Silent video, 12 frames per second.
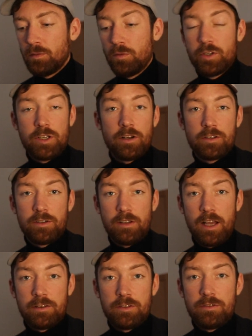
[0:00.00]
which also
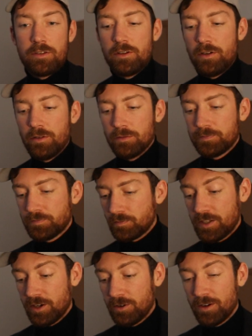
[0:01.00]
allows you to do.
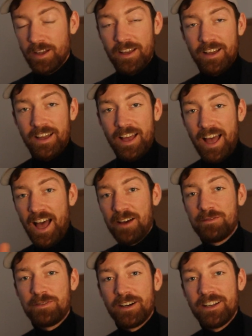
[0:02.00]
So
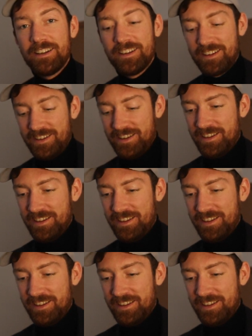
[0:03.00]
have fun,